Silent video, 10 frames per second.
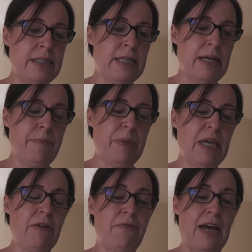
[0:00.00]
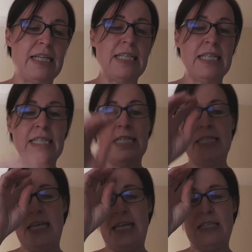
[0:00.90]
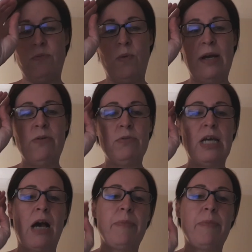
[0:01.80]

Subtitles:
Big fat idiot tears welled up